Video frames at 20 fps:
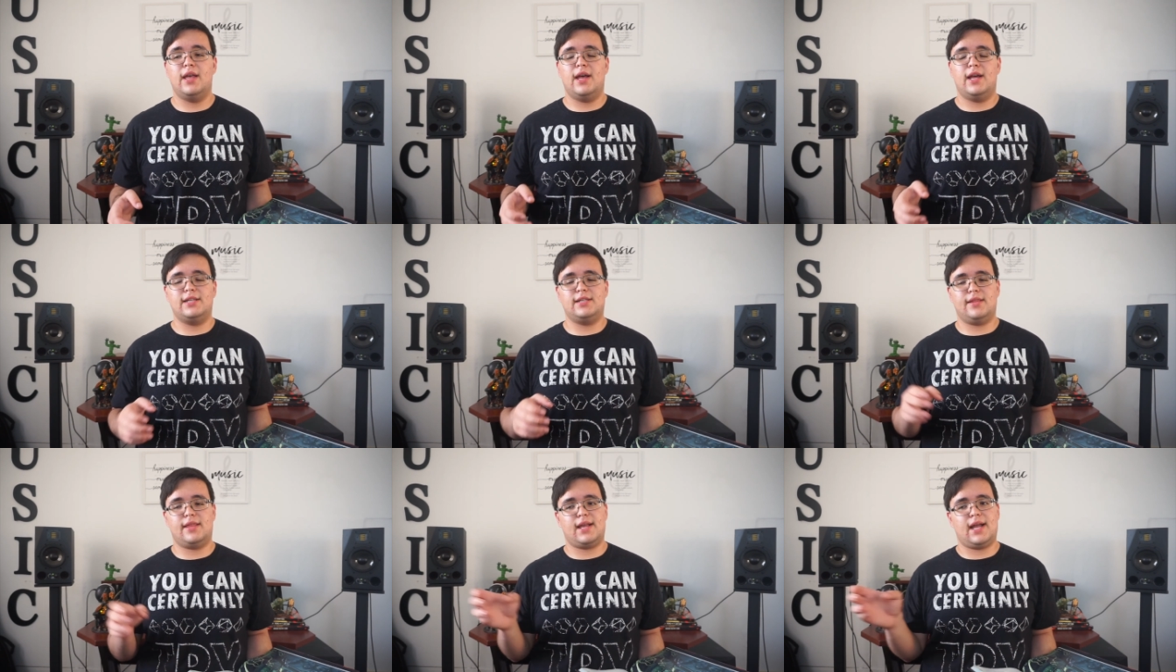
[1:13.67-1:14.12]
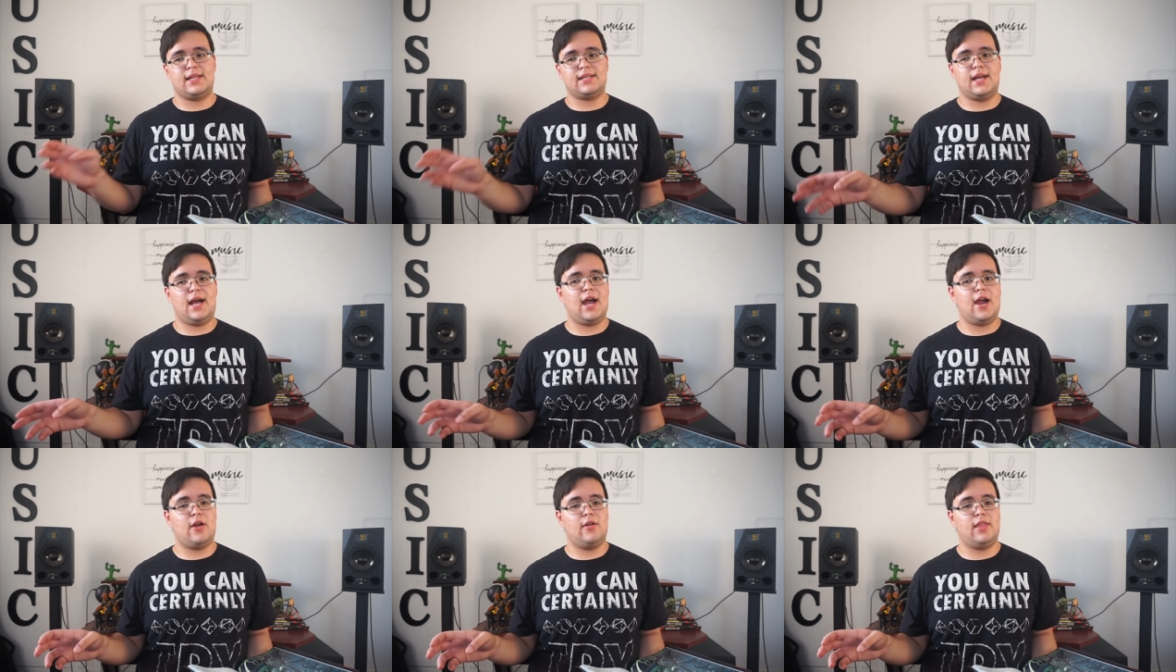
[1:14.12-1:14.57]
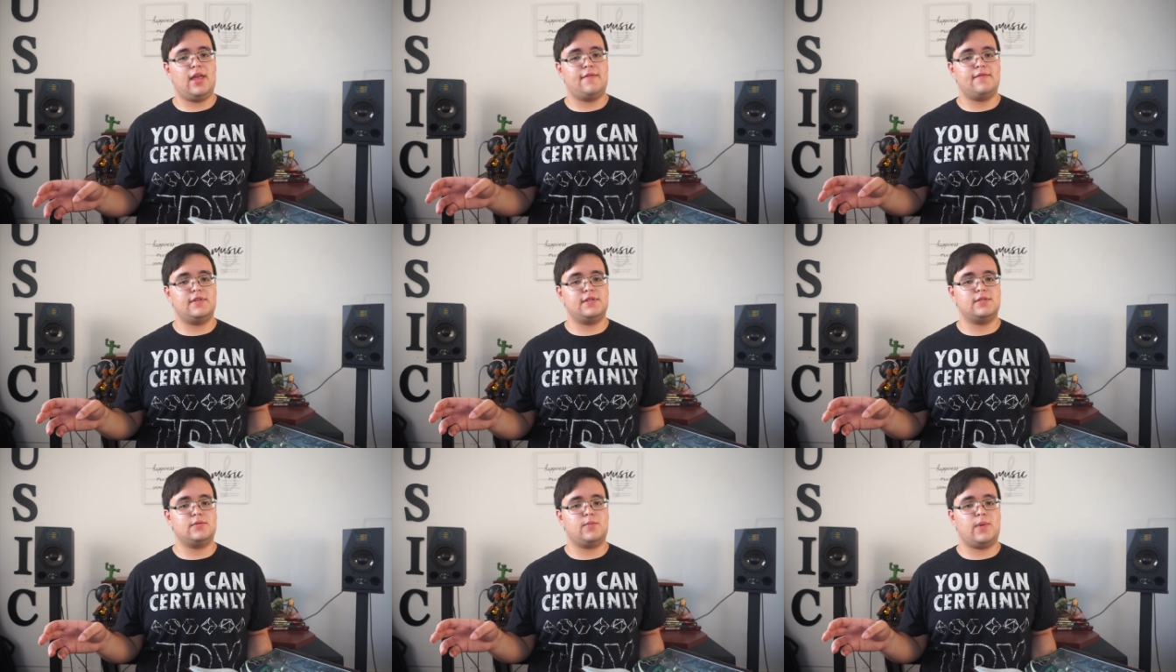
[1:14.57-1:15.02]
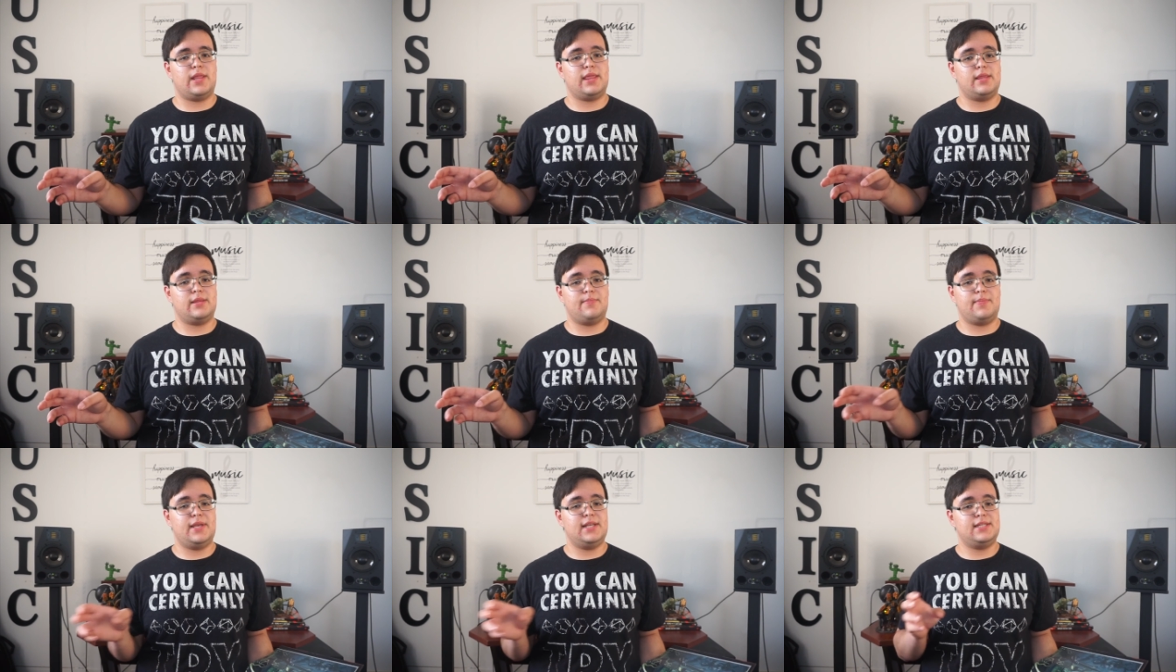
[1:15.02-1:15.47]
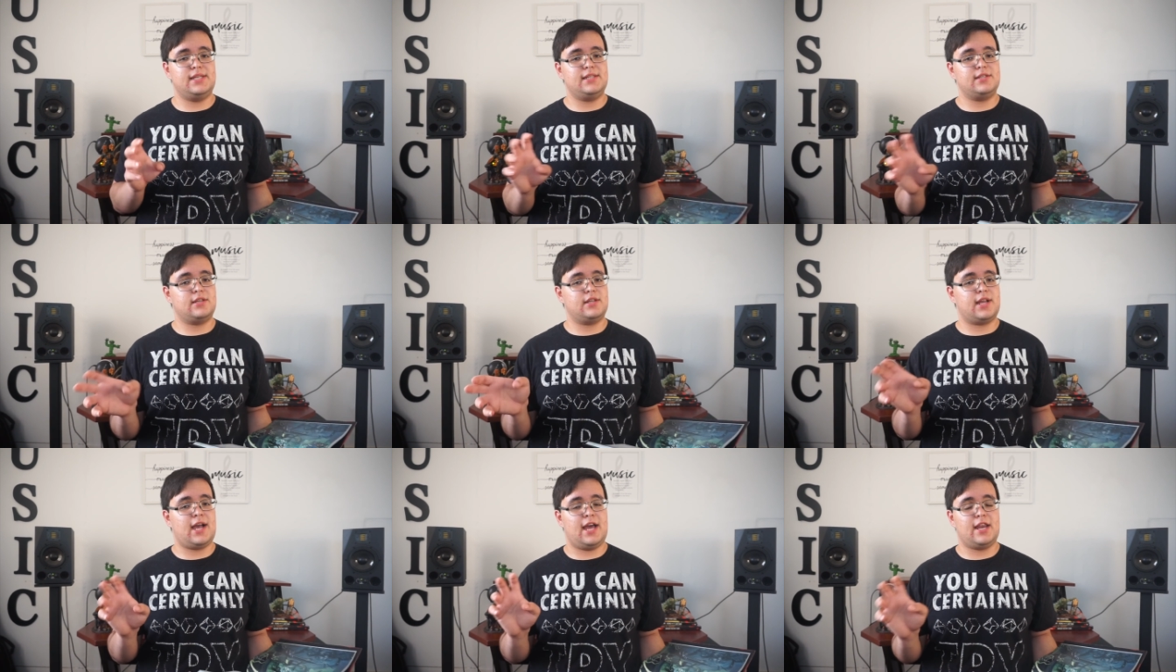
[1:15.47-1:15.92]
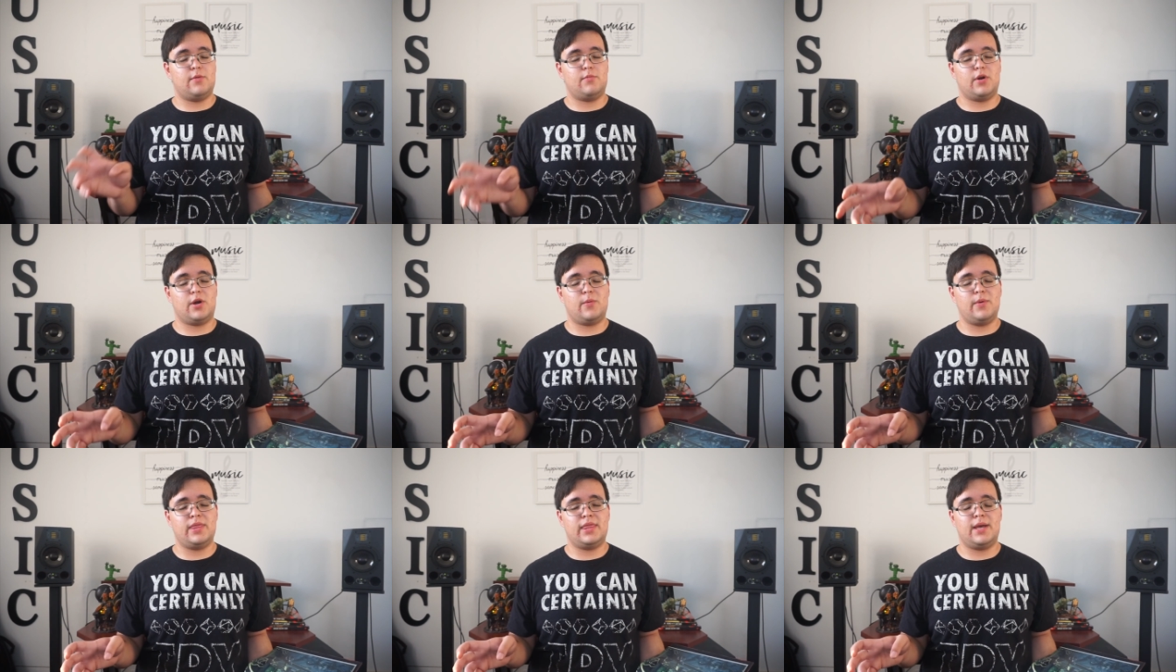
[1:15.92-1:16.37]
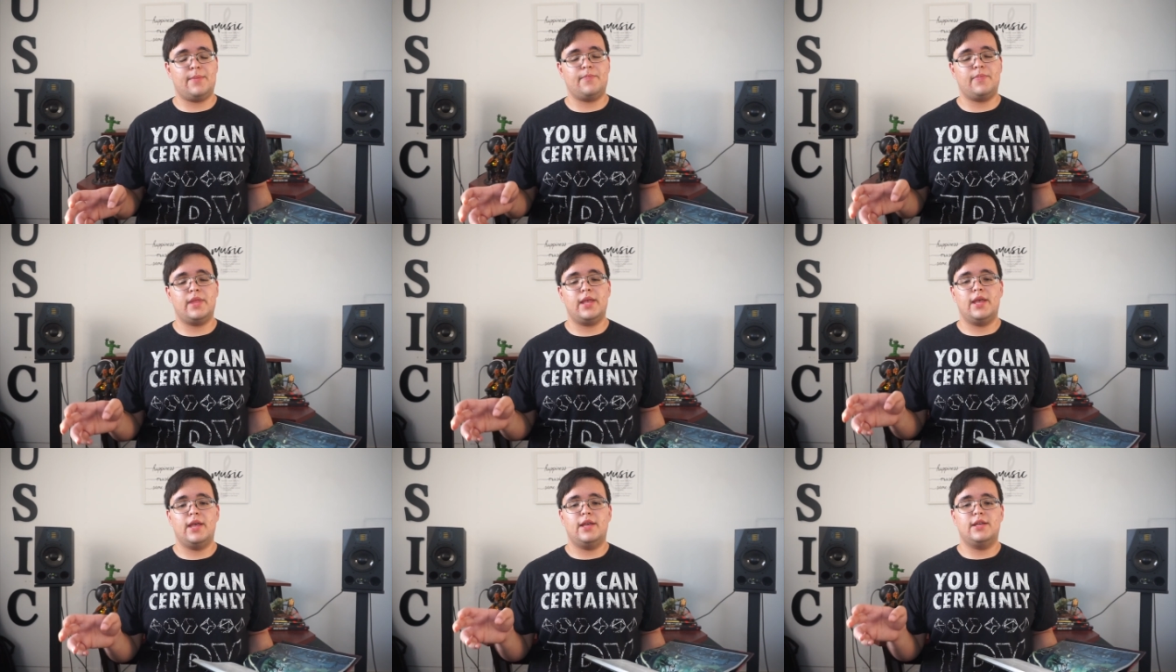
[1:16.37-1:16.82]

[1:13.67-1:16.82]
until they got to higher levels when the PCs could kind of work with them.